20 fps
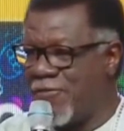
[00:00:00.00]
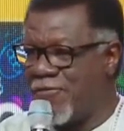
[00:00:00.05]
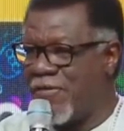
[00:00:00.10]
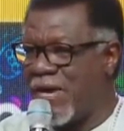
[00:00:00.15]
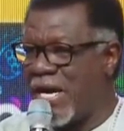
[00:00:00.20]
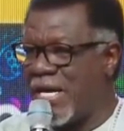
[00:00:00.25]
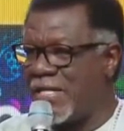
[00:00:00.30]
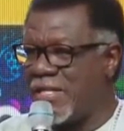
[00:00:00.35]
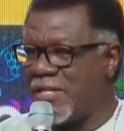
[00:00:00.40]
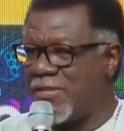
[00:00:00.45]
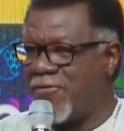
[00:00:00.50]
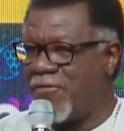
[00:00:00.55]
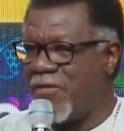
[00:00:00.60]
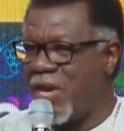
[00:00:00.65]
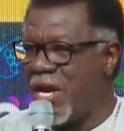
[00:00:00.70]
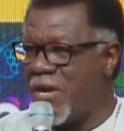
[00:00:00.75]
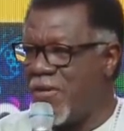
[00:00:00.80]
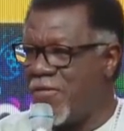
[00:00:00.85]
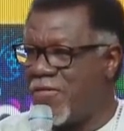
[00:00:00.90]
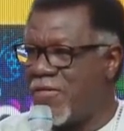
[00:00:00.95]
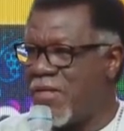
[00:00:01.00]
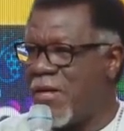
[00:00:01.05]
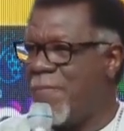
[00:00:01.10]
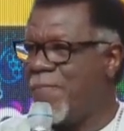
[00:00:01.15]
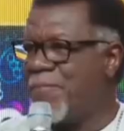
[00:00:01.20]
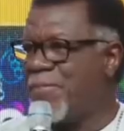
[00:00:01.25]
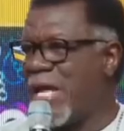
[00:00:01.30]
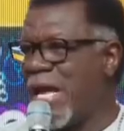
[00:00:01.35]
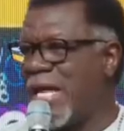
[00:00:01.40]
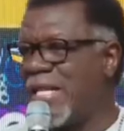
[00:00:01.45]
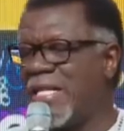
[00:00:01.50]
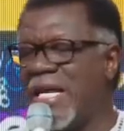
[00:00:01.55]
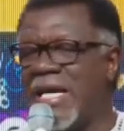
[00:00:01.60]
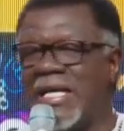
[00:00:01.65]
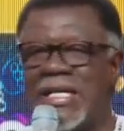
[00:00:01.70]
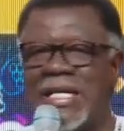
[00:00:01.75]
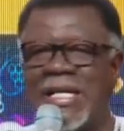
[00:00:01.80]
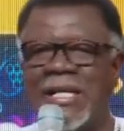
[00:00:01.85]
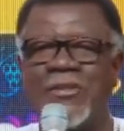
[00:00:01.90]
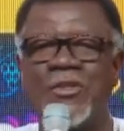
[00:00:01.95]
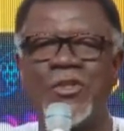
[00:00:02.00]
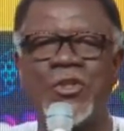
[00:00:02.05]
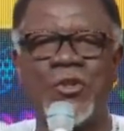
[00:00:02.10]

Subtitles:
It defines faith, and then